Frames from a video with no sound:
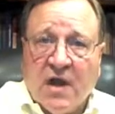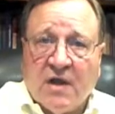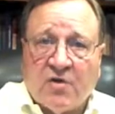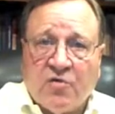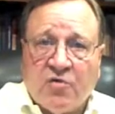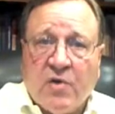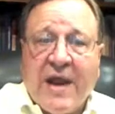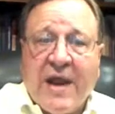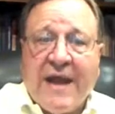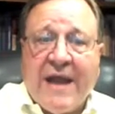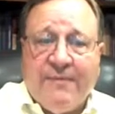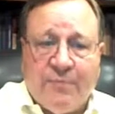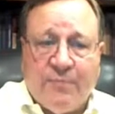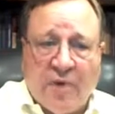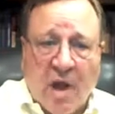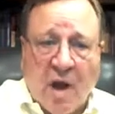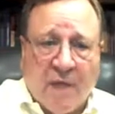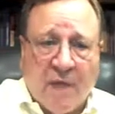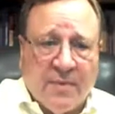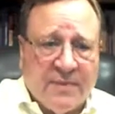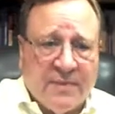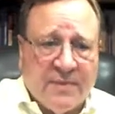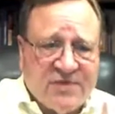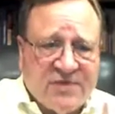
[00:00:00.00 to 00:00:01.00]
create
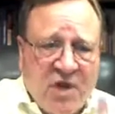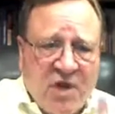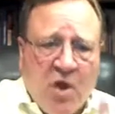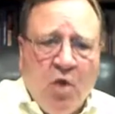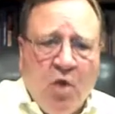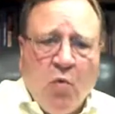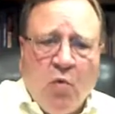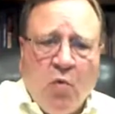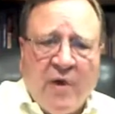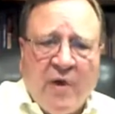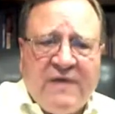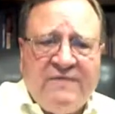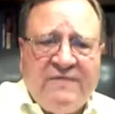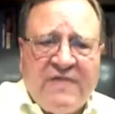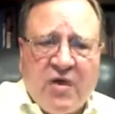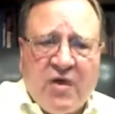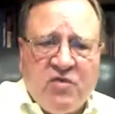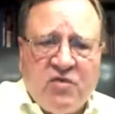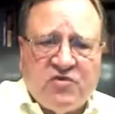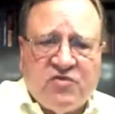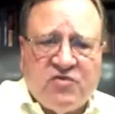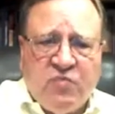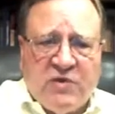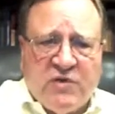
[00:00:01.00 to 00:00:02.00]
problems. One of
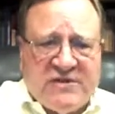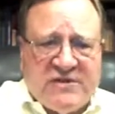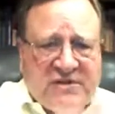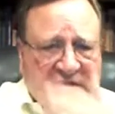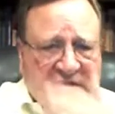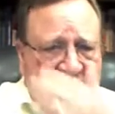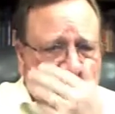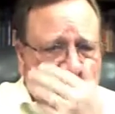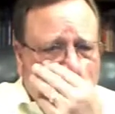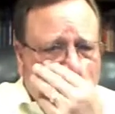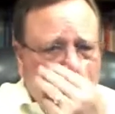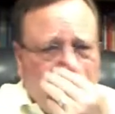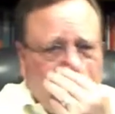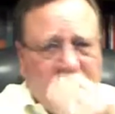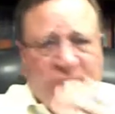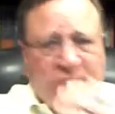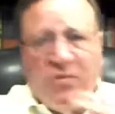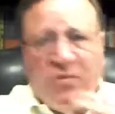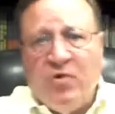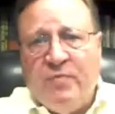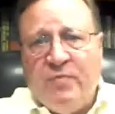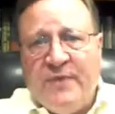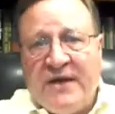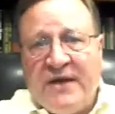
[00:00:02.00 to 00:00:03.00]
those was the youth
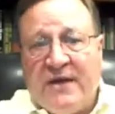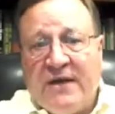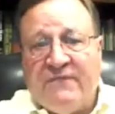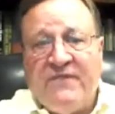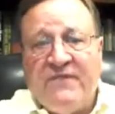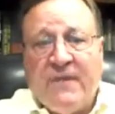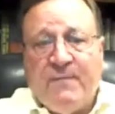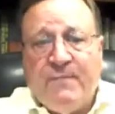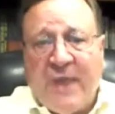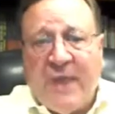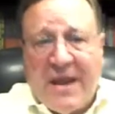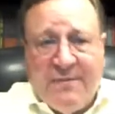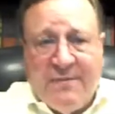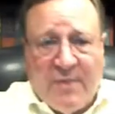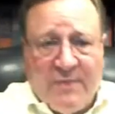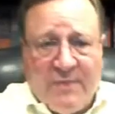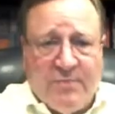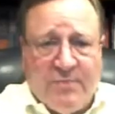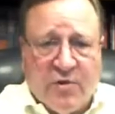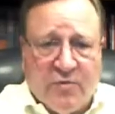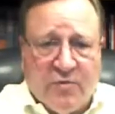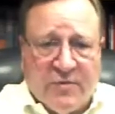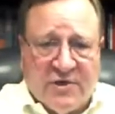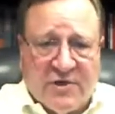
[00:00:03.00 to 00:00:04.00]
movement of the baby
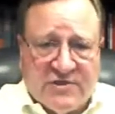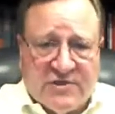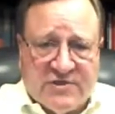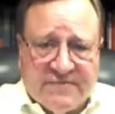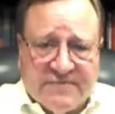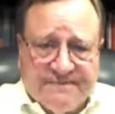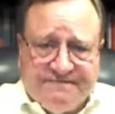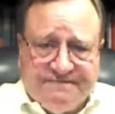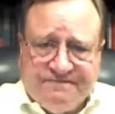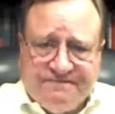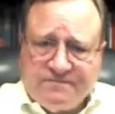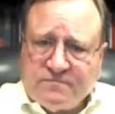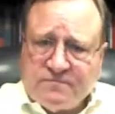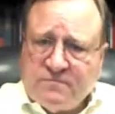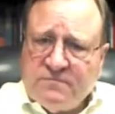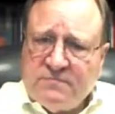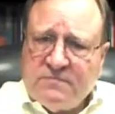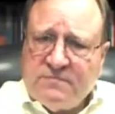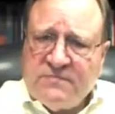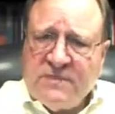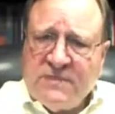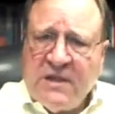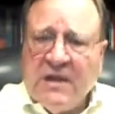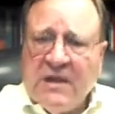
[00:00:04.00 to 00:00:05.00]
boomers.
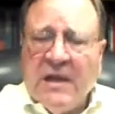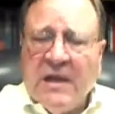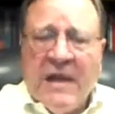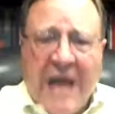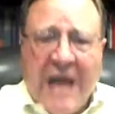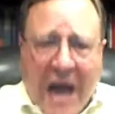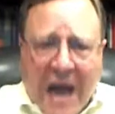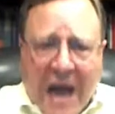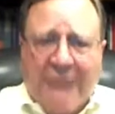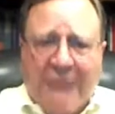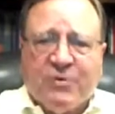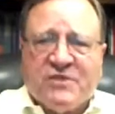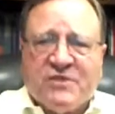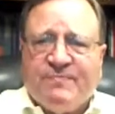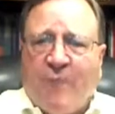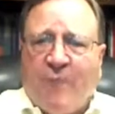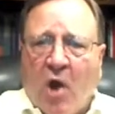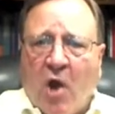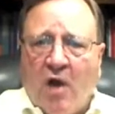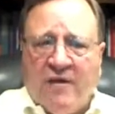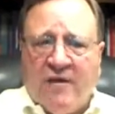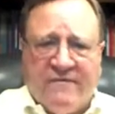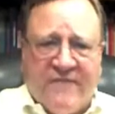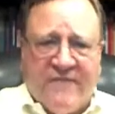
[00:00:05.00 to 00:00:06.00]
I was
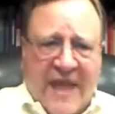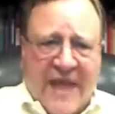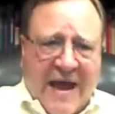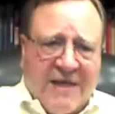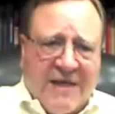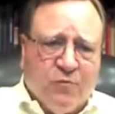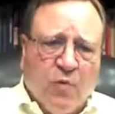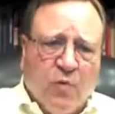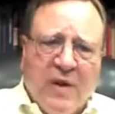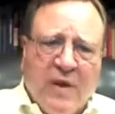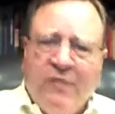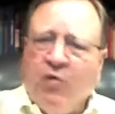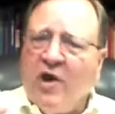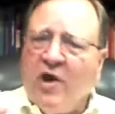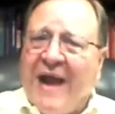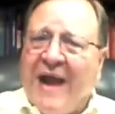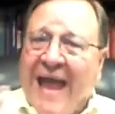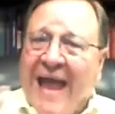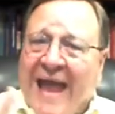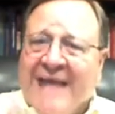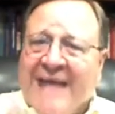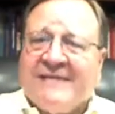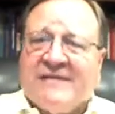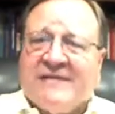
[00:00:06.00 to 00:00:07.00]
part of that. We were
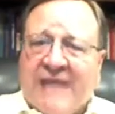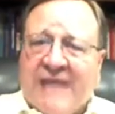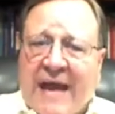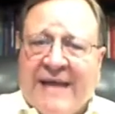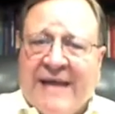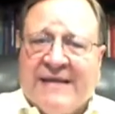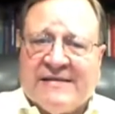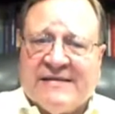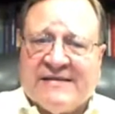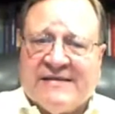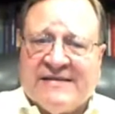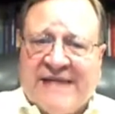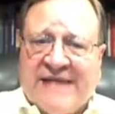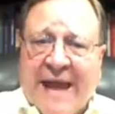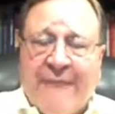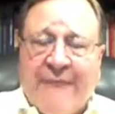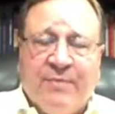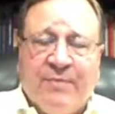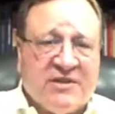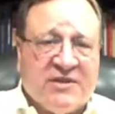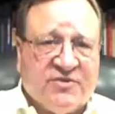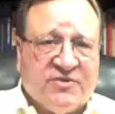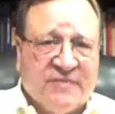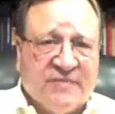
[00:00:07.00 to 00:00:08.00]

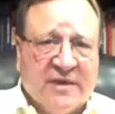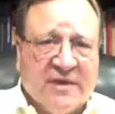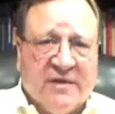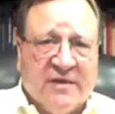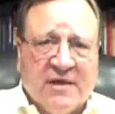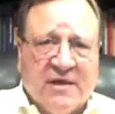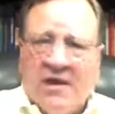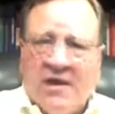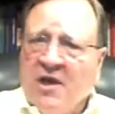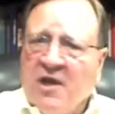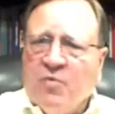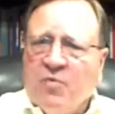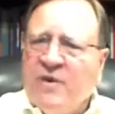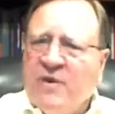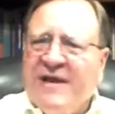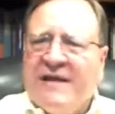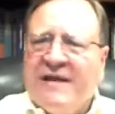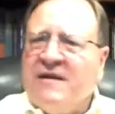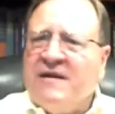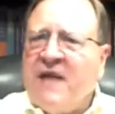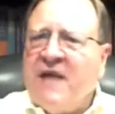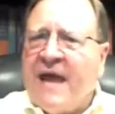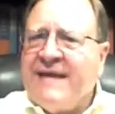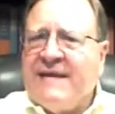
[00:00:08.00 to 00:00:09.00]
anti-establishment. We
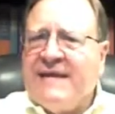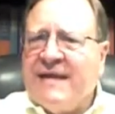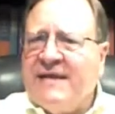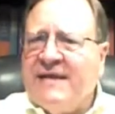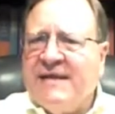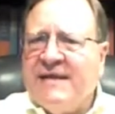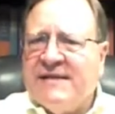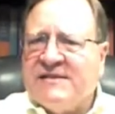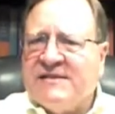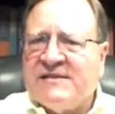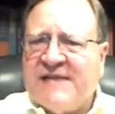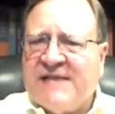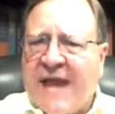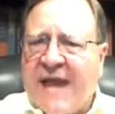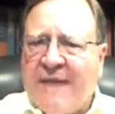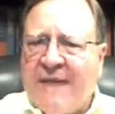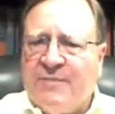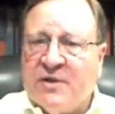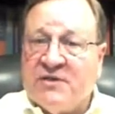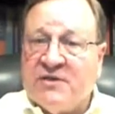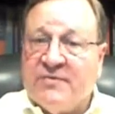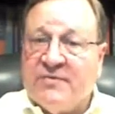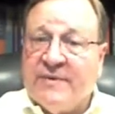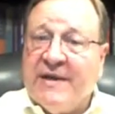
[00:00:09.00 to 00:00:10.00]
didn't like any
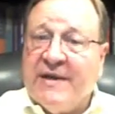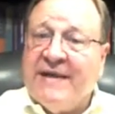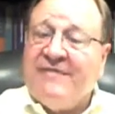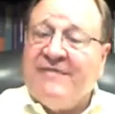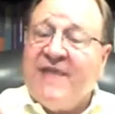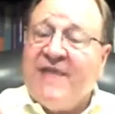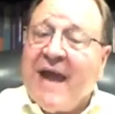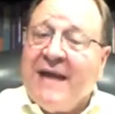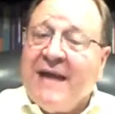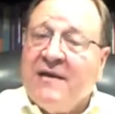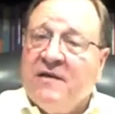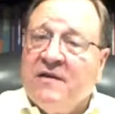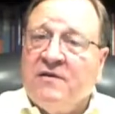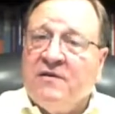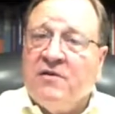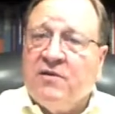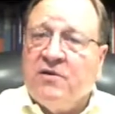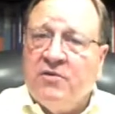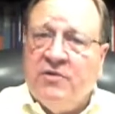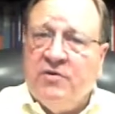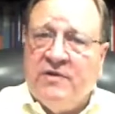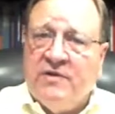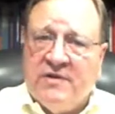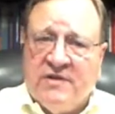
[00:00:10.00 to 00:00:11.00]
establishment, and that
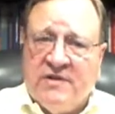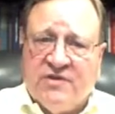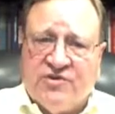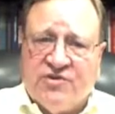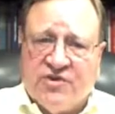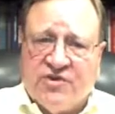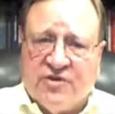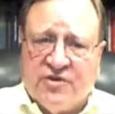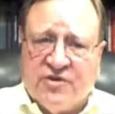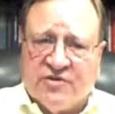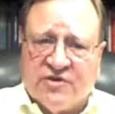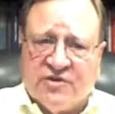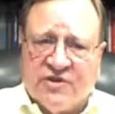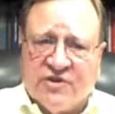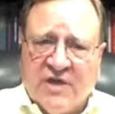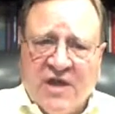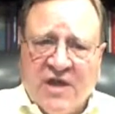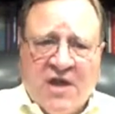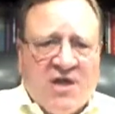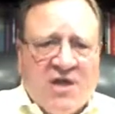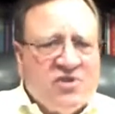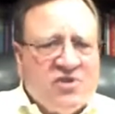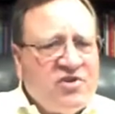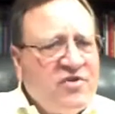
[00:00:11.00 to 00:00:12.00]
included the church.
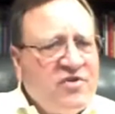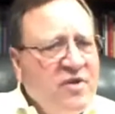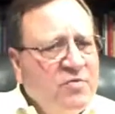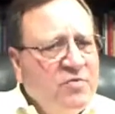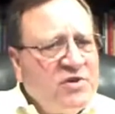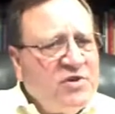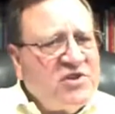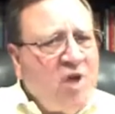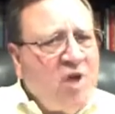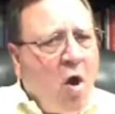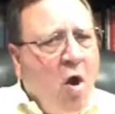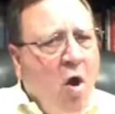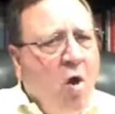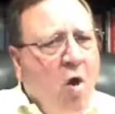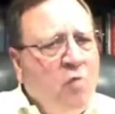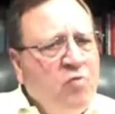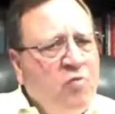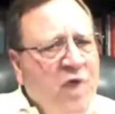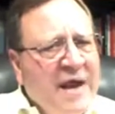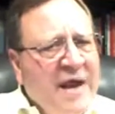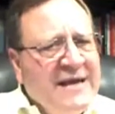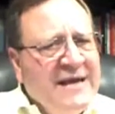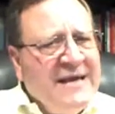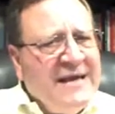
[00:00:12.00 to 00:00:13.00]
So there was
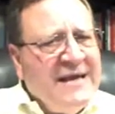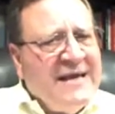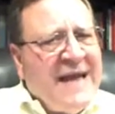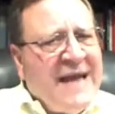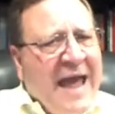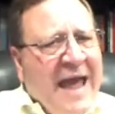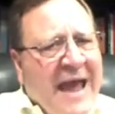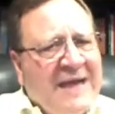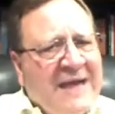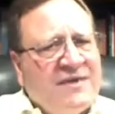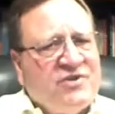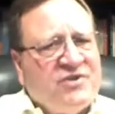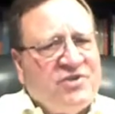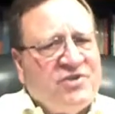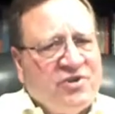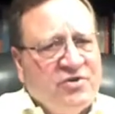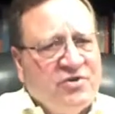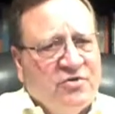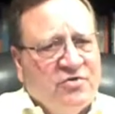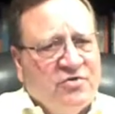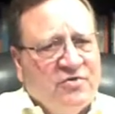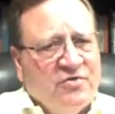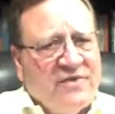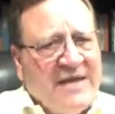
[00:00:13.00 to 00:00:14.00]
already an
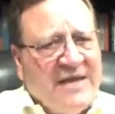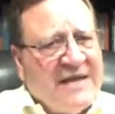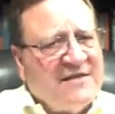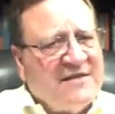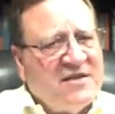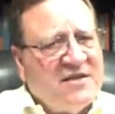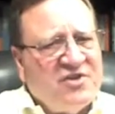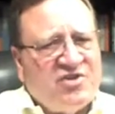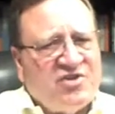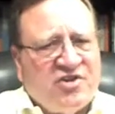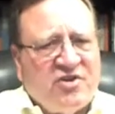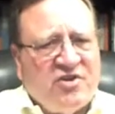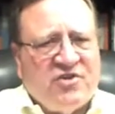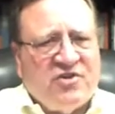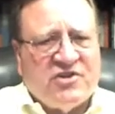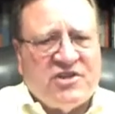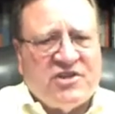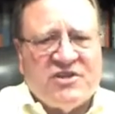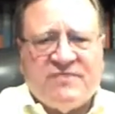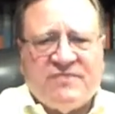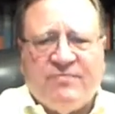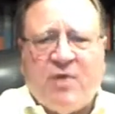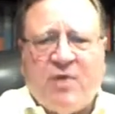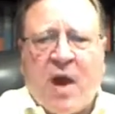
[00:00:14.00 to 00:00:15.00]
attitude that the church
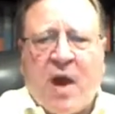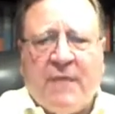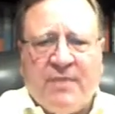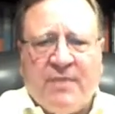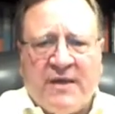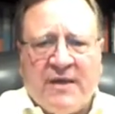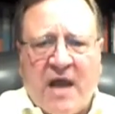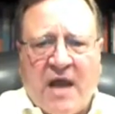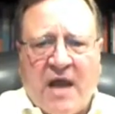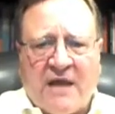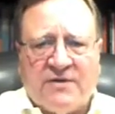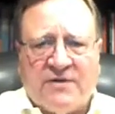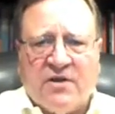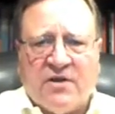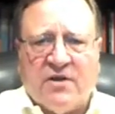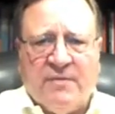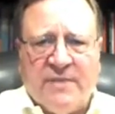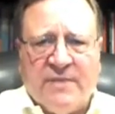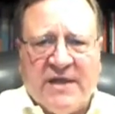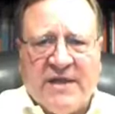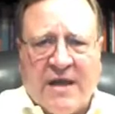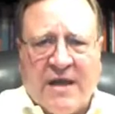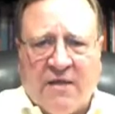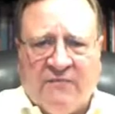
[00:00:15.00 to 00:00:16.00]
is probably not going to
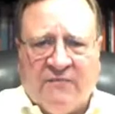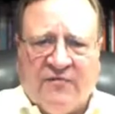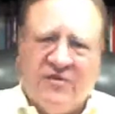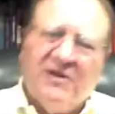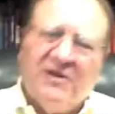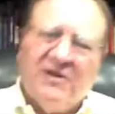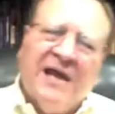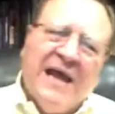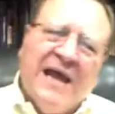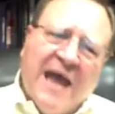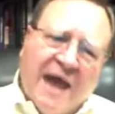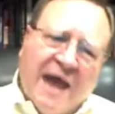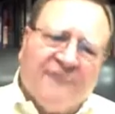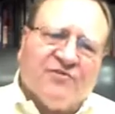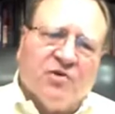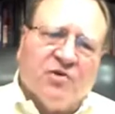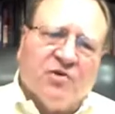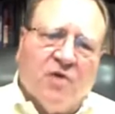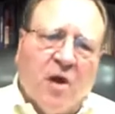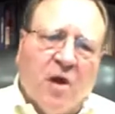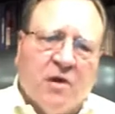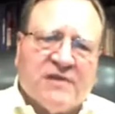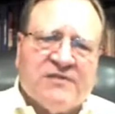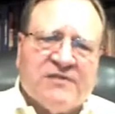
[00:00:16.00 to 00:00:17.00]
be helpful.
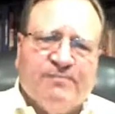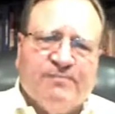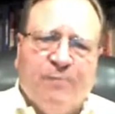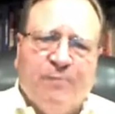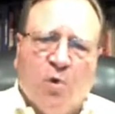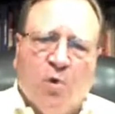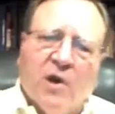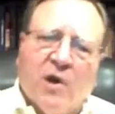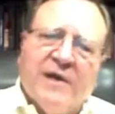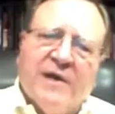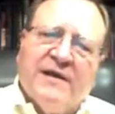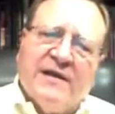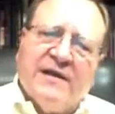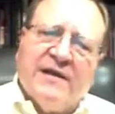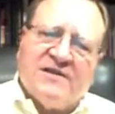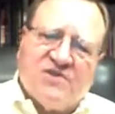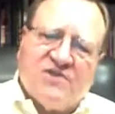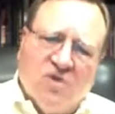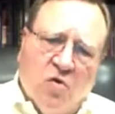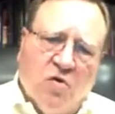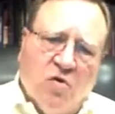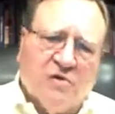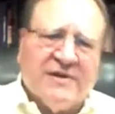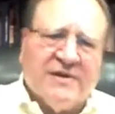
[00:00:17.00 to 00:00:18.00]
After all, it's boring,
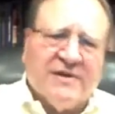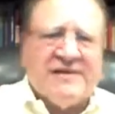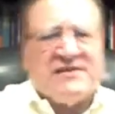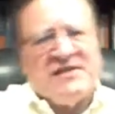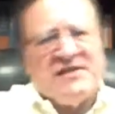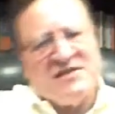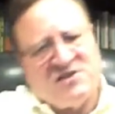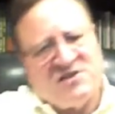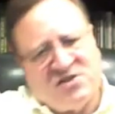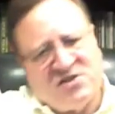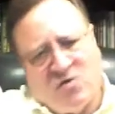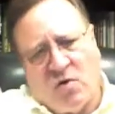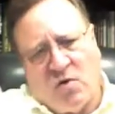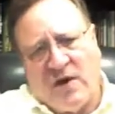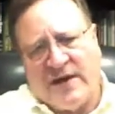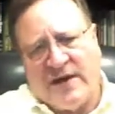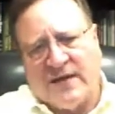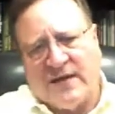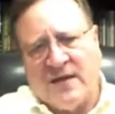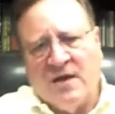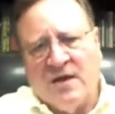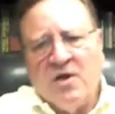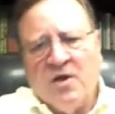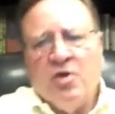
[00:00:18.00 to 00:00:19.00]
it's old, it's
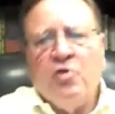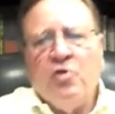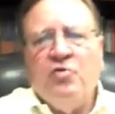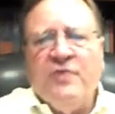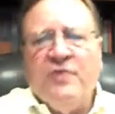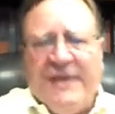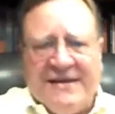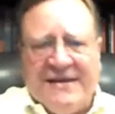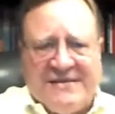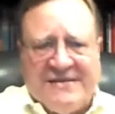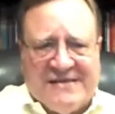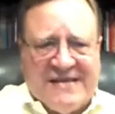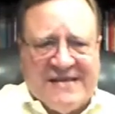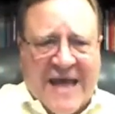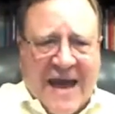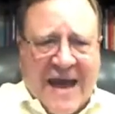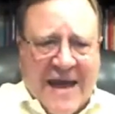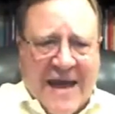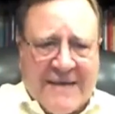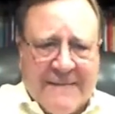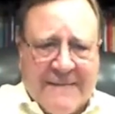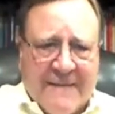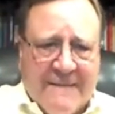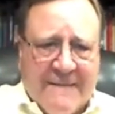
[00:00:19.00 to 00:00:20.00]
historic. Who needs
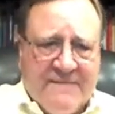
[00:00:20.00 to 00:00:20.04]
that?